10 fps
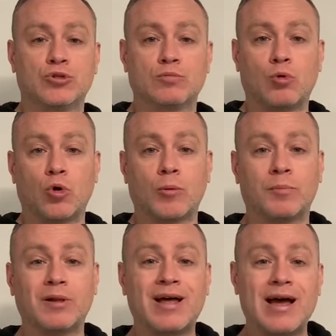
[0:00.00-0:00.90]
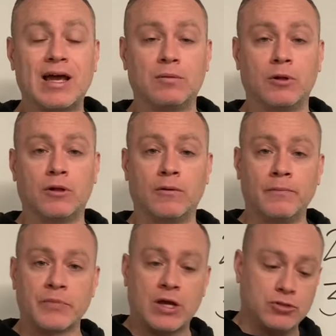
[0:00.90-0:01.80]
more pliable
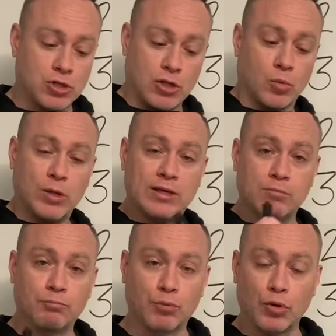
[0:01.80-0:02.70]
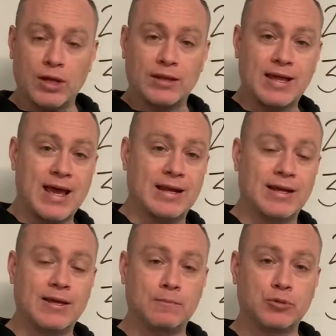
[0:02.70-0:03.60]
so that we can bring that
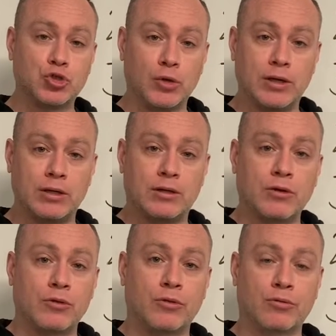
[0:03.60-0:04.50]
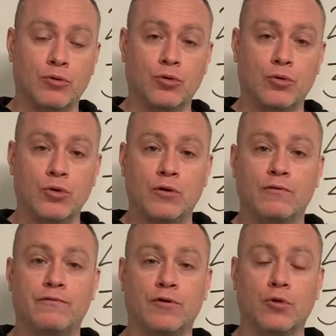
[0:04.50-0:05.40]
hip joint through
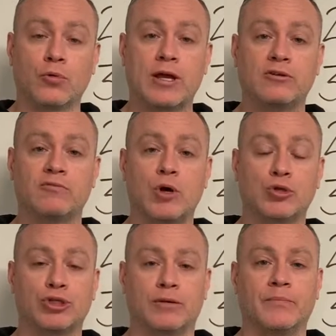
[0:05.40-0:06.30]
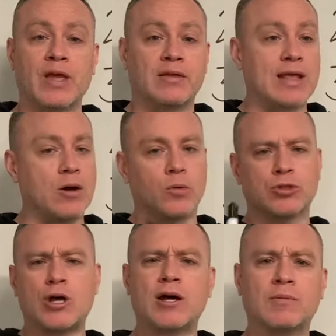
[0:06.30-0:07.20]
full range of motion. Now, when we're
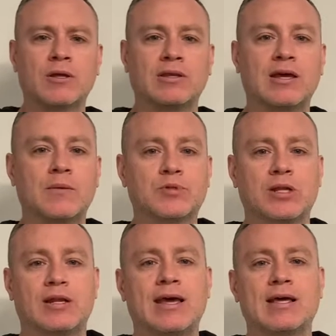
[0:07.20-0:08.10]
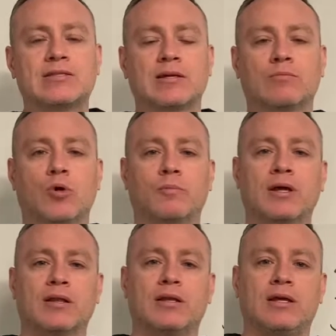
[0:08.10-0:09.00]
talking about the hips and enhancing
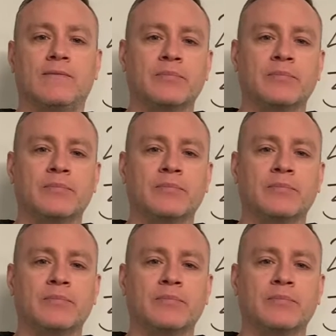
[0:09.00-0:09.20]
mobility,